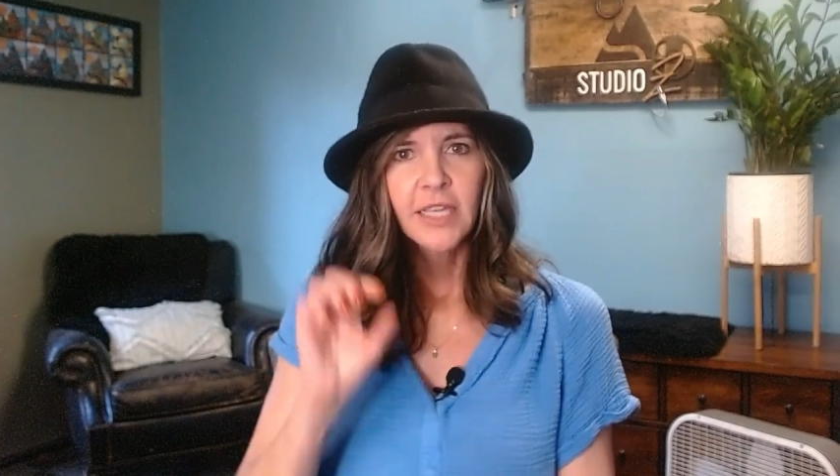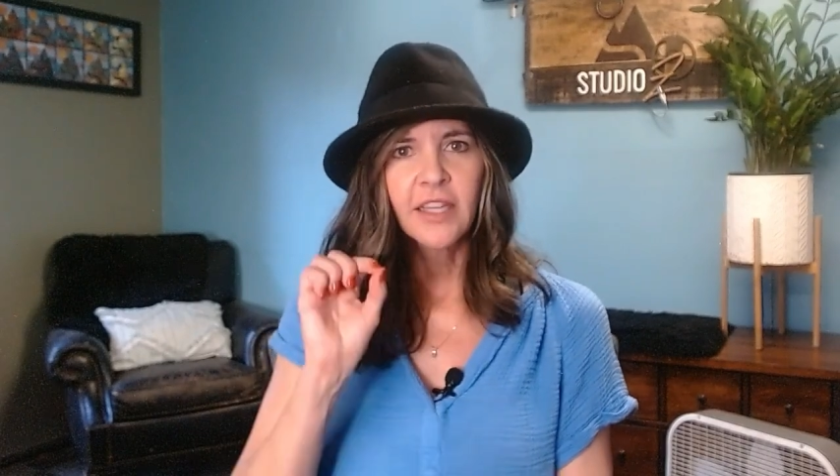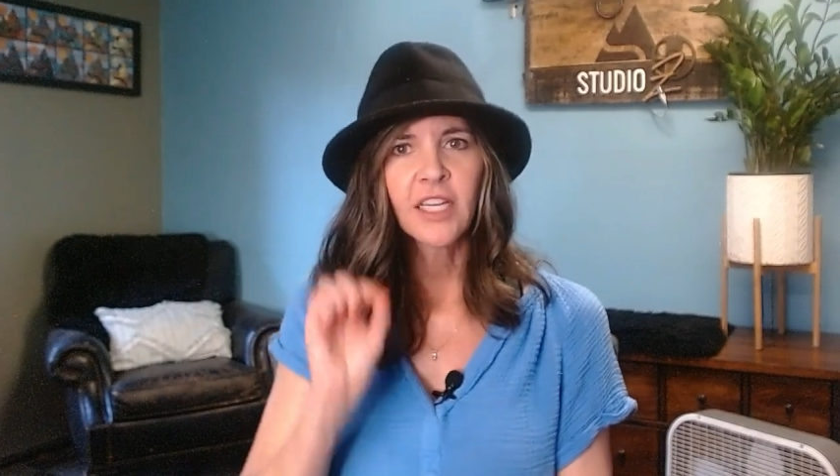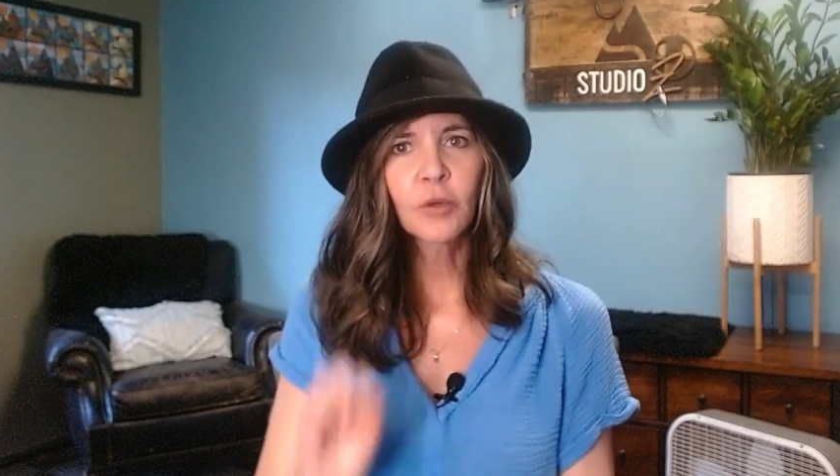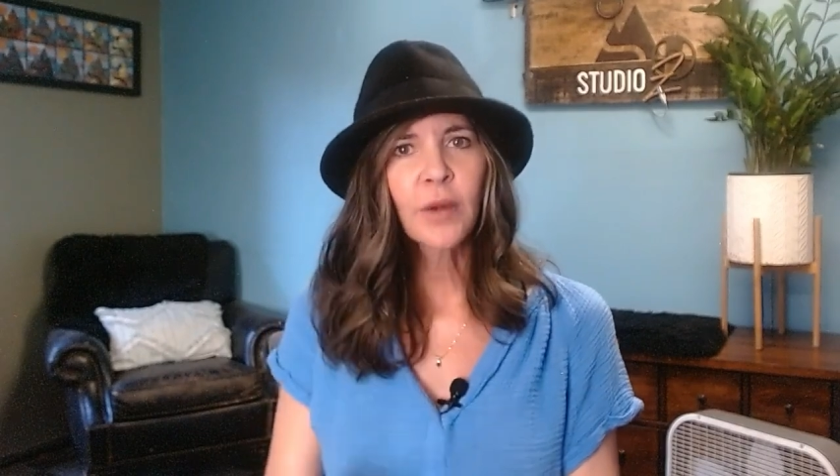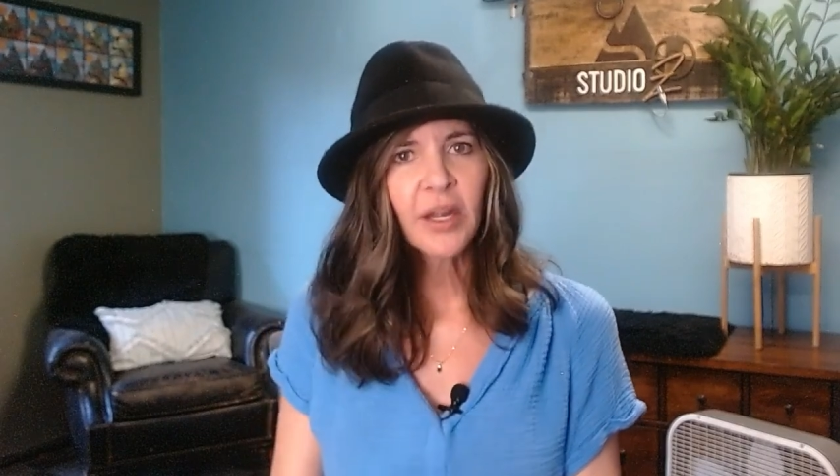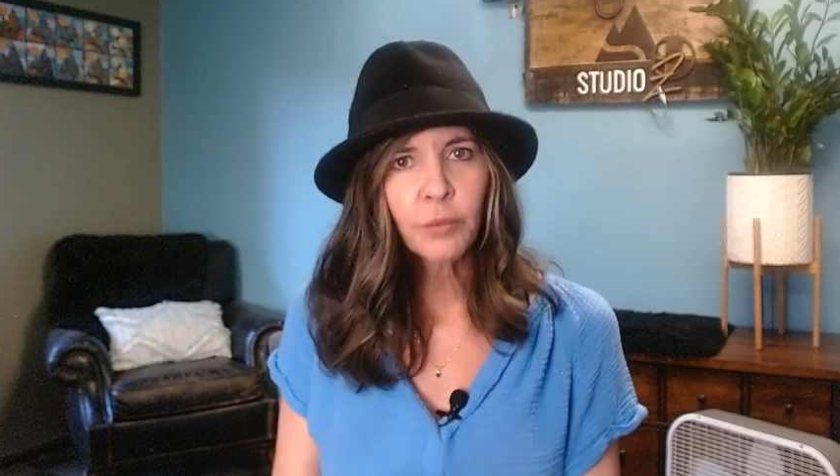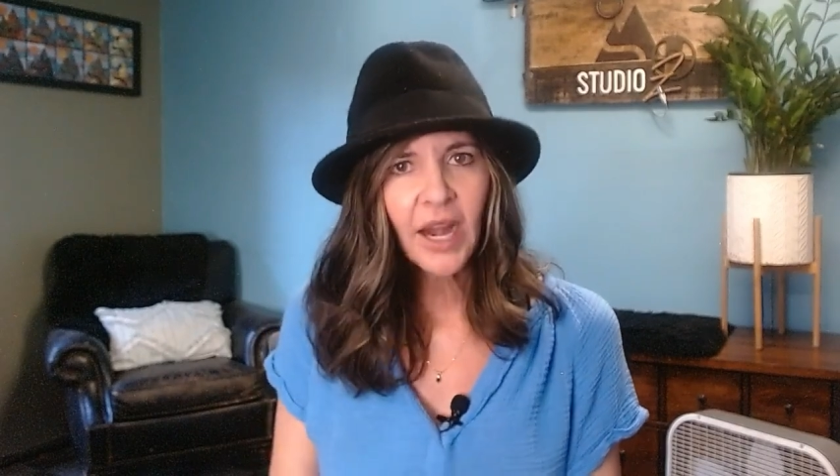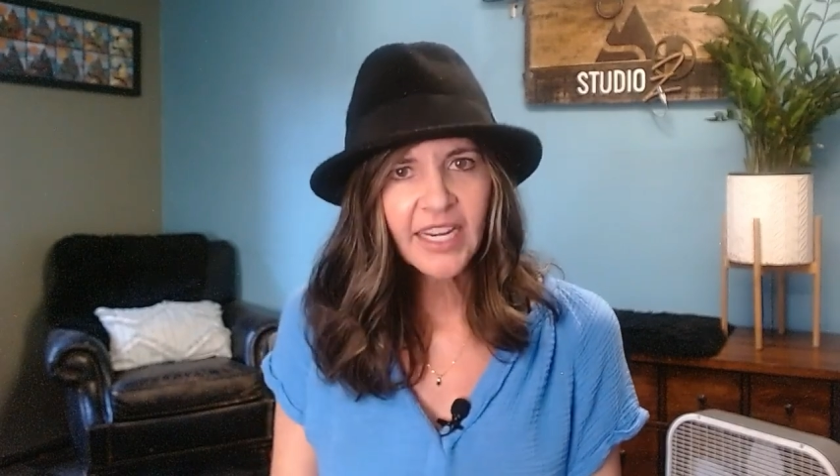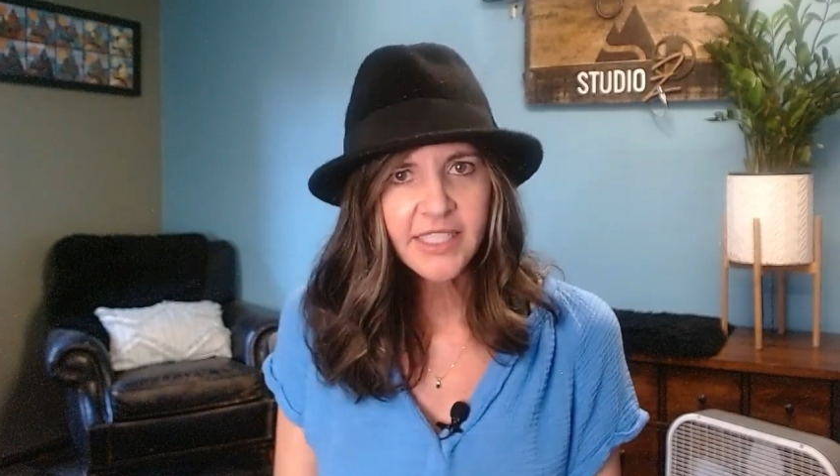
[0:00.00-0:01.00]
that in
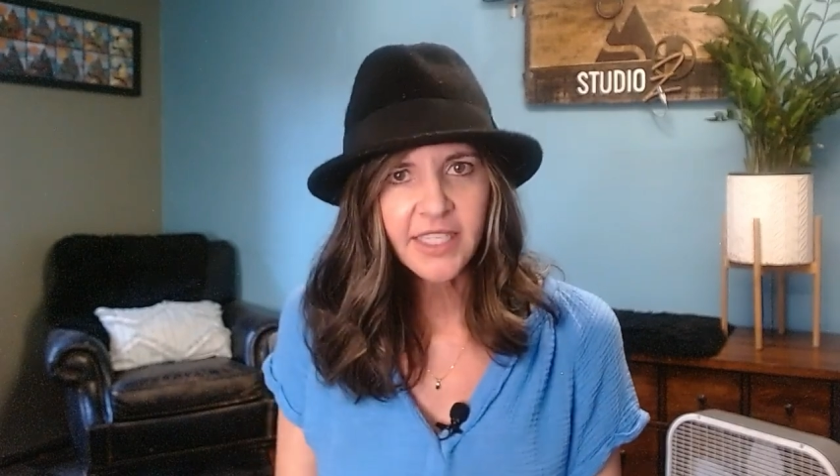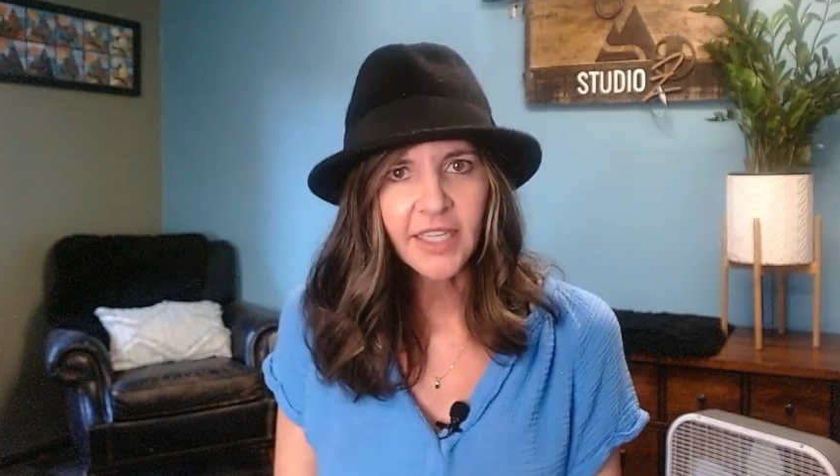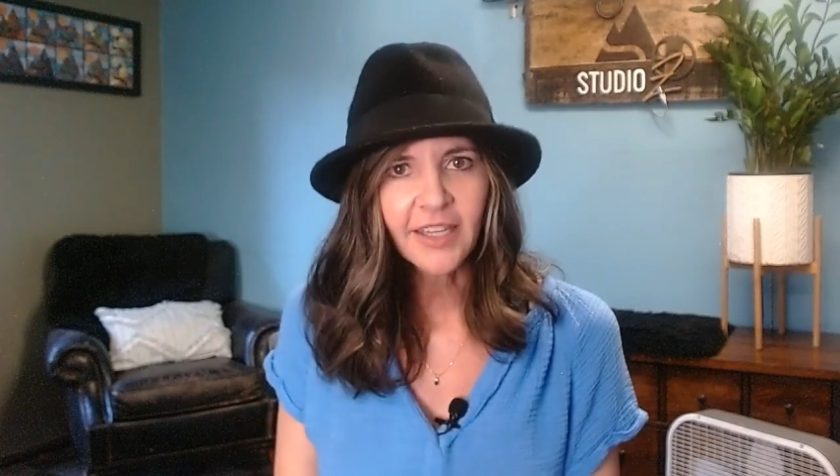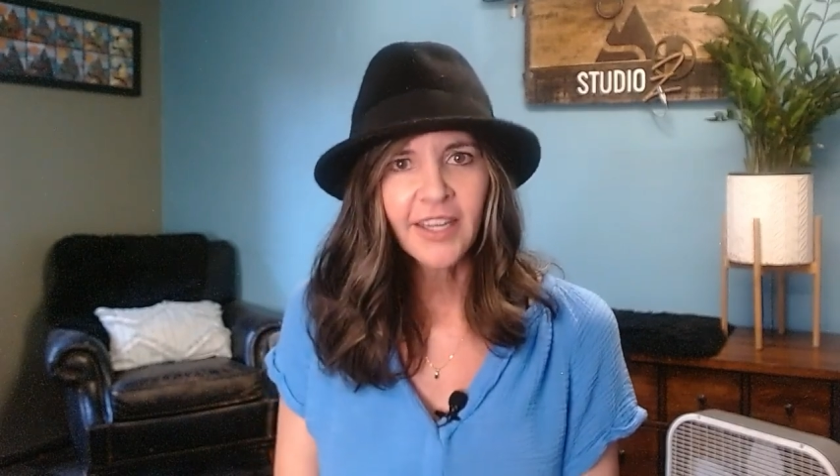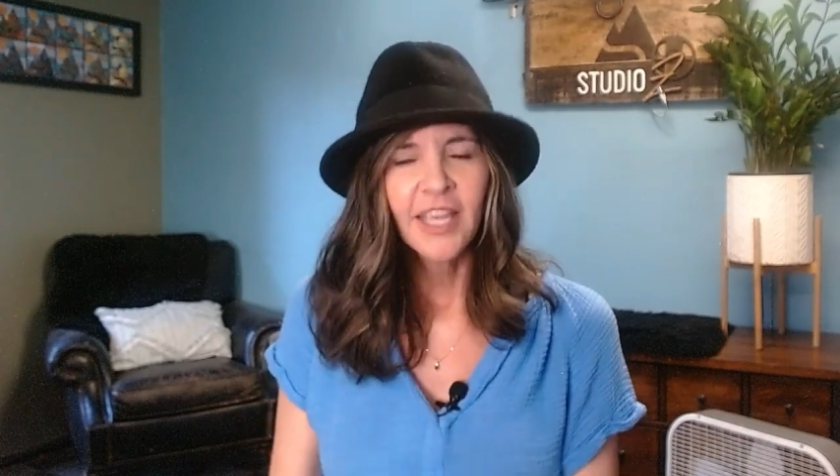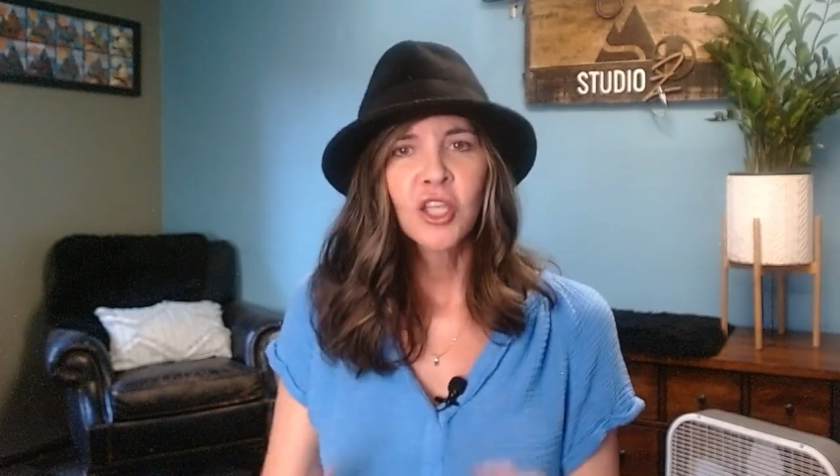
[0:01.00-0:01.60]
Red Rising,